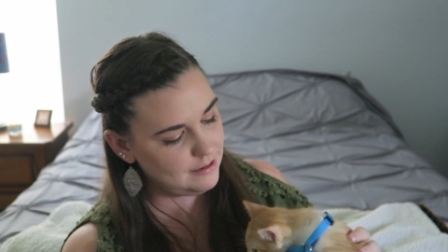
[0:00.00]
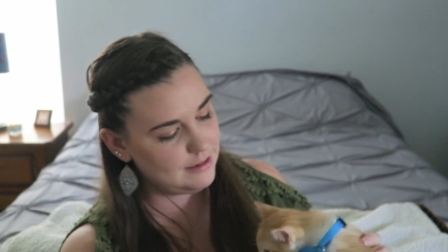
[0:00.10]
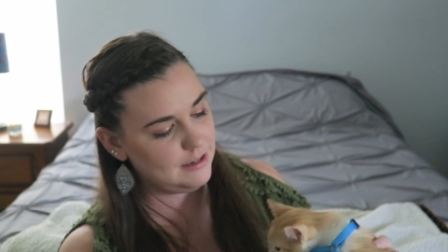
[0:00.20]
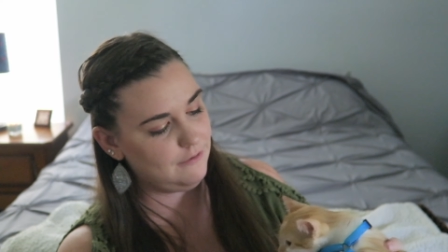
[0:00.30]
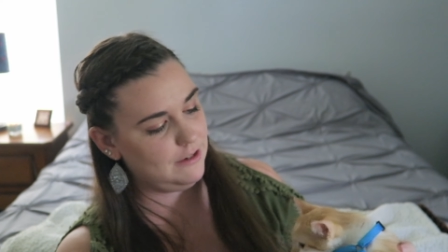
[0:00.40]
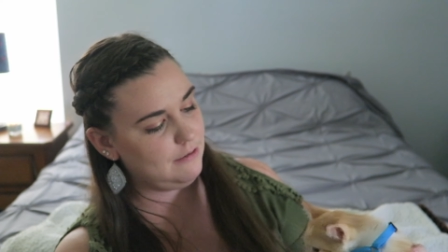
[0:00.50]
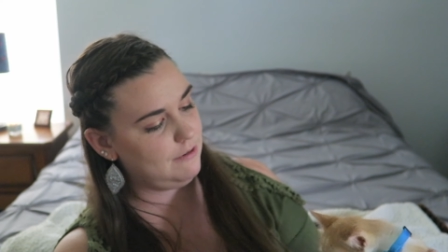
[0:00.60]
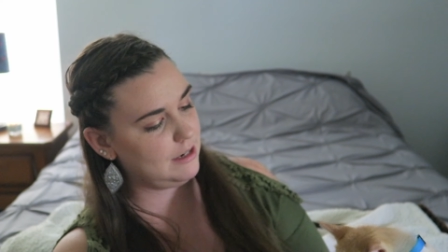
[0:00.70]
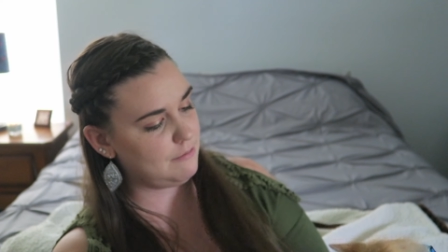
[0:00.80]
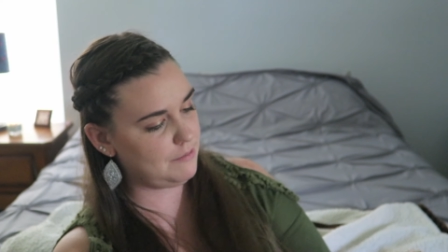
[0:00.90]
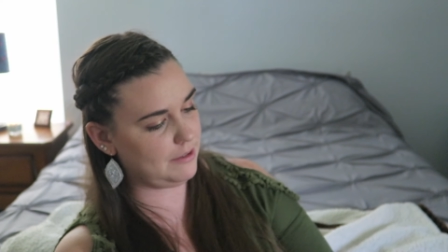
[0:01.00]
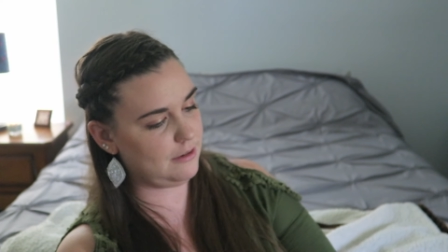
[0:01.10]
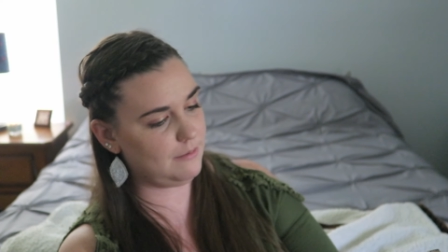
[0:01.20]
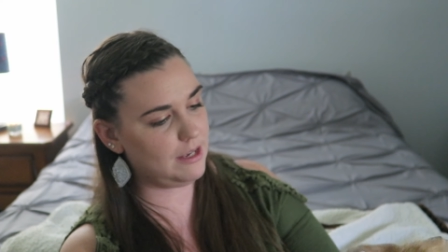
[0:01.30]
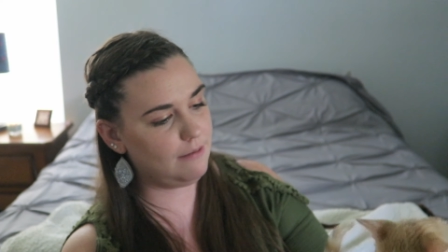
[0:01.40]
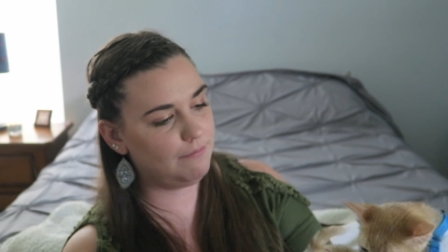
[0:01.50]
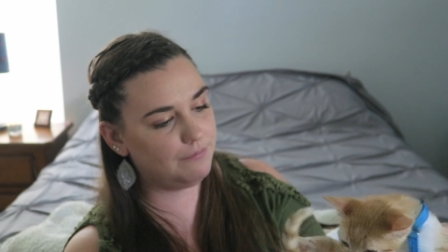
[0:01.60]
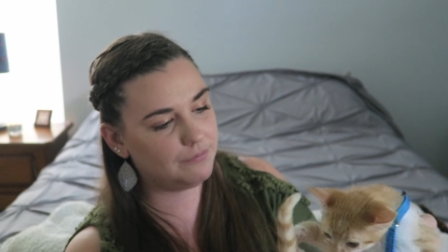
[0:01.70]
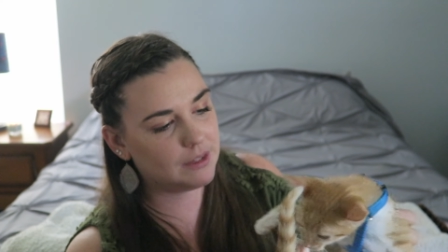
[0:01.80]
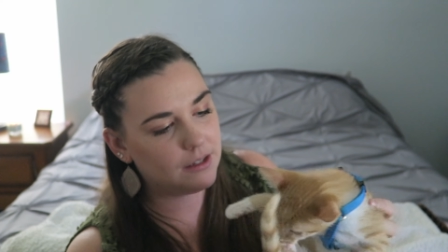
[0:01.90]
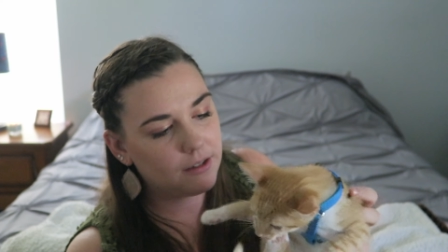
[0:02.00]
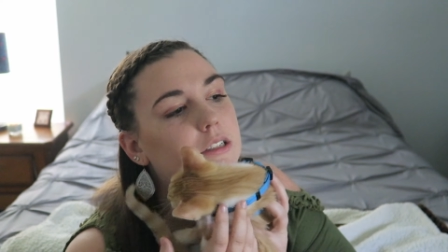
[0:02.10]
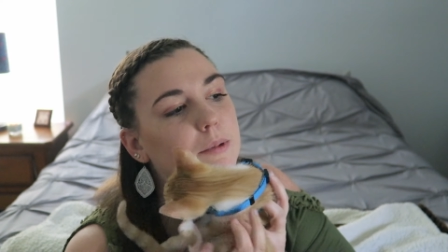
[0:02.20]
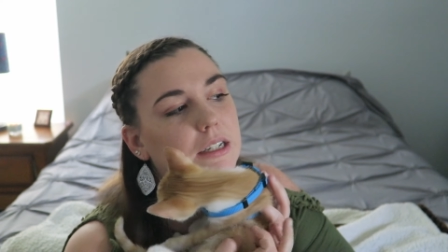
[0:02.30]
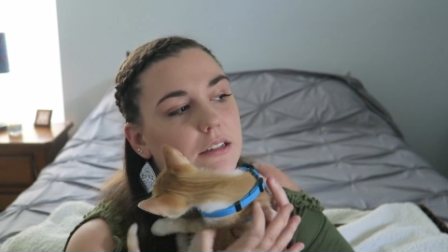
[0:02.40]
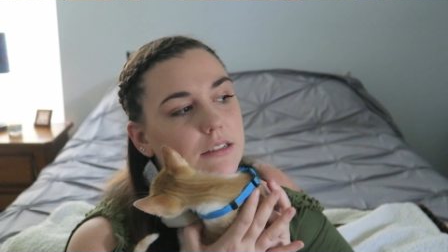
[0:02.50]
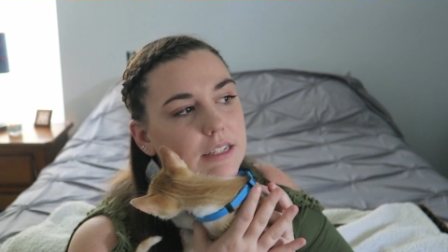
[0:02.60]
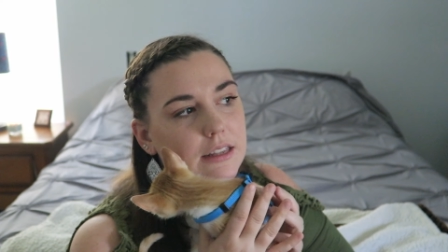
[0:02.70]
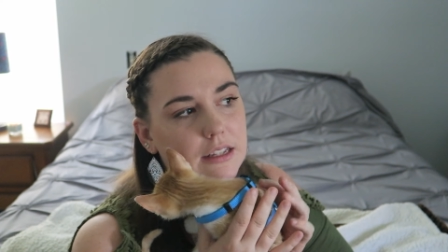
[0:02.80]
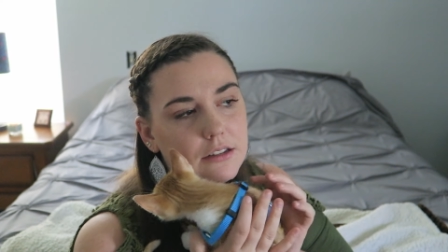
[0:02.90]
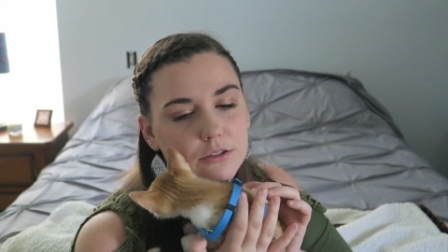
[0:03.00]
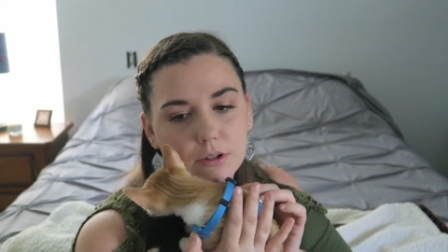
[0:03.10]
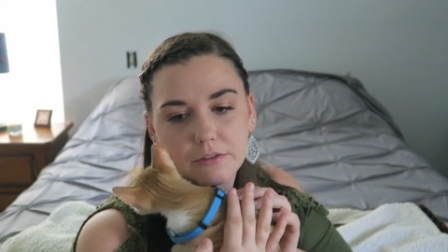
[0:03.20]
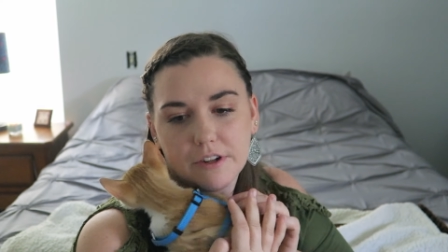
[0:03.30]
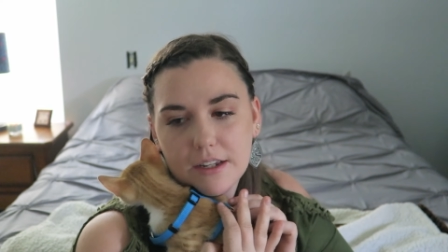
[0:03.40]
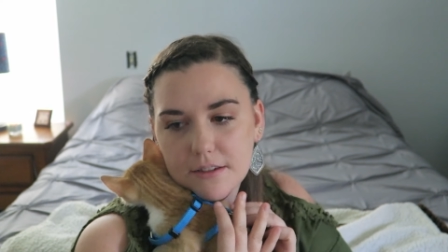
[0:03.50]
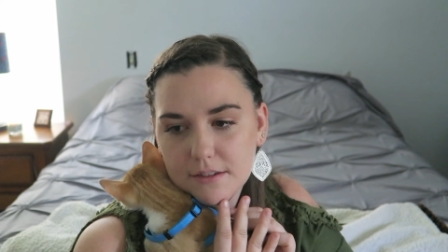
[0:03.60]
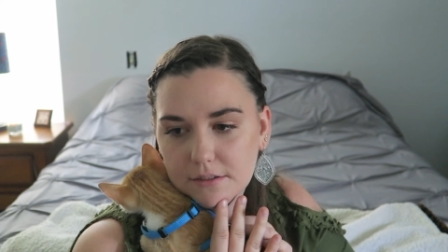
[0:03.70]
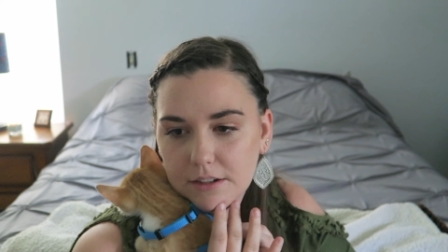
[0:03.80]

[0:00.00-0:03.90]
Let's see if we can wake him up a little bit. Simba, can you say thank you to our friends?